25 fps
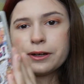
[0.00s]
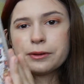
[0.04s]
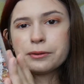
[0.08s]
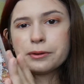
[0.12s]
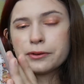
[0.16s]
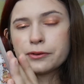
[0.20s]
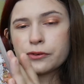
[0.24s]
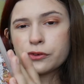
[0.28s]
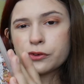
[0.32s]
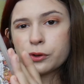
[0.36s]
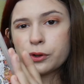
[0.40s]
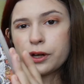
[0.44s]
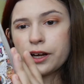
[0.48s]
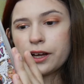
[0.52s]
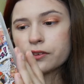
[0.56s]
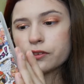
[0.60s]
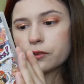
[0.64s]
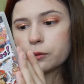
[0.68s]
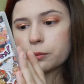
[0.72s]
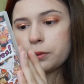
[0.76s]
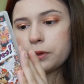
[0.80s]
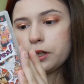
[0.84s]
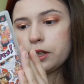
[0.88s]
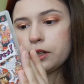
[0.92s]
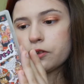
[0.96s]
If anyone still
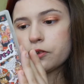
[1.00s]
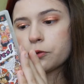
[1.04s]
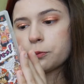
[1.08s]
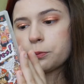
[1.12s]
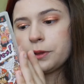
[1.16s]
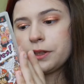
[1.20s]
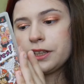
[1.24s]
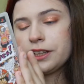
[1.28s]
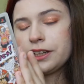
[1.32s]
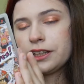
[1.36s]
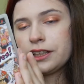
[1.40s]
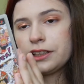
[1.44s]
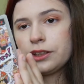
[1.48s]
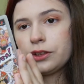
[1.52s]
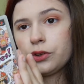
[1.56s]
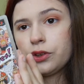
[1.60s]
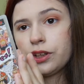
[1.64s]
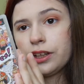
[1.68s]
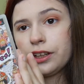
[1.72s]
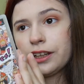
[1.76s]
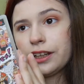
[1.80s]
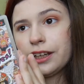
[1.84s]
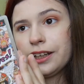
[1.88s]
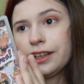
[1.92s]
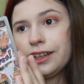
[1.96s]
has a P S P
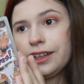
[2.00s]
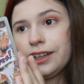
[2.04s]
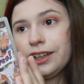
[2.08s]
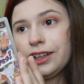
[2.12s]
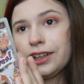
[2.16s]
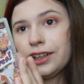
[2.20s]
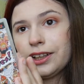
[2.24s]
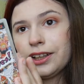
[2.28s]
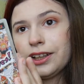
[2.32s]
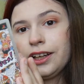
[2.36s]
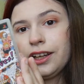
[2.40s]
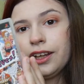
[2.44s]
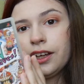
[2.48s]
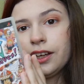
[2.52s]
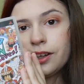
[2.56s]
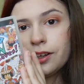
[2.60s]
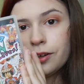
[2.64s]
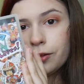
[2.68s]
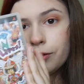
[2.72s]
and you can get it,